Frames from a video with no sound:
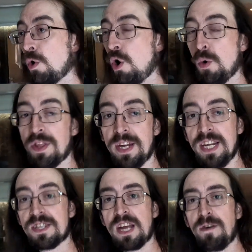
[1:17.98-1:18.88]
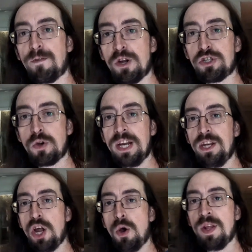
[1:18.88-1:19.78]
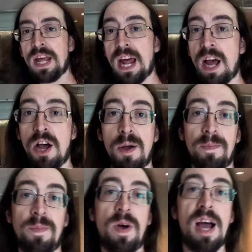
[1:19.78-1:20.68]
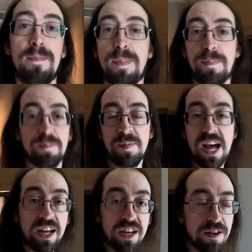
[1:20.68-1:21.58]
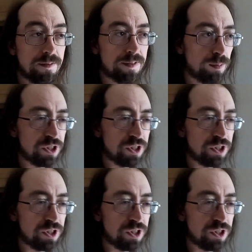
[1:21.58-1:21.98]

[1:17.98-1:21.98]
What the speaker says: to roll with it. It is kind of frustrating knowing that I'm negative,